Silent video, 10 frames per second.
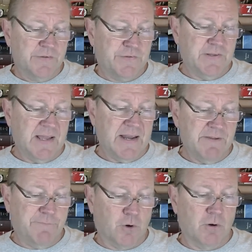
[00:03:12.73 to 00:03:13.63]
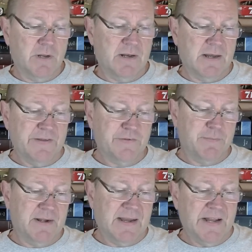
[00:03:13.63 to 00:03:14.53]
CID forwarded an
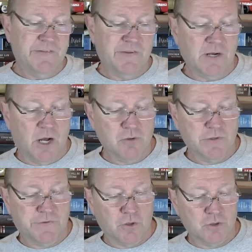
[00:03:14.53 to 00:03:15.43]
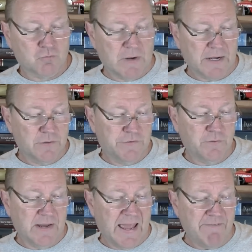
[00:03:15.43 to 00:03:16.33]
estimated 1,900 soldiers' records
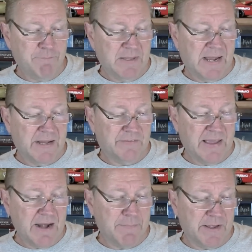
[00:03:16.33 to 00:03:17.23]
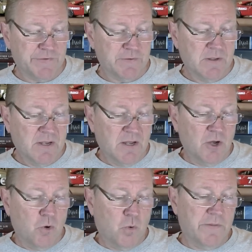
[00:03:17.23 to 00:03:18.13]
to an FBI database
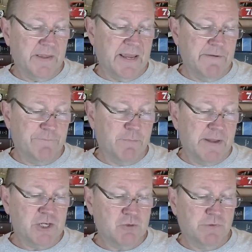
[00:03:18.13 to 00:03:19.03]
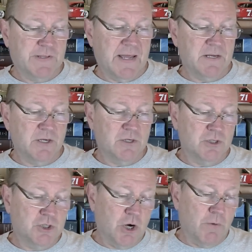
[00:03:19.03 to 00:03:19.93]
where the information was then
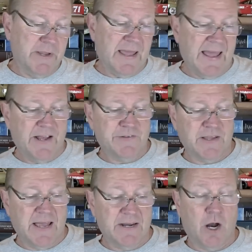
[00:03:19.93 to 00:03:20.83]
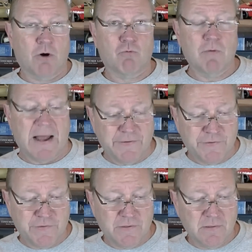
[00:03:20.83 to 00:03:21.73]
showing as an
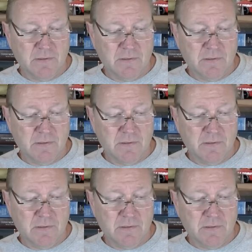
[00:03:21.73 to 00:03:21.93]
arrest